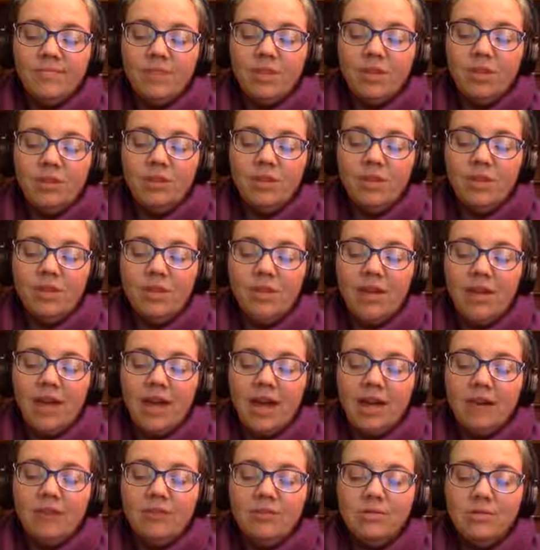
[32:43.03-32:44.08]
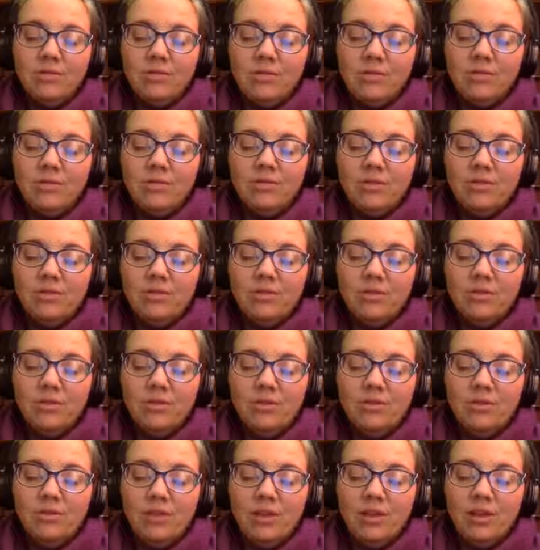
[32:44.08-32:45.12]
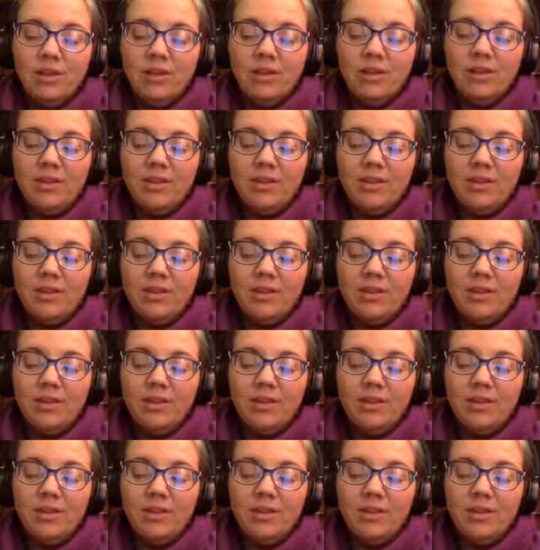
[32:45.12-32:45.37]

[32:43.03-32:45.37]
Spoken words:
Breathing out a short breath.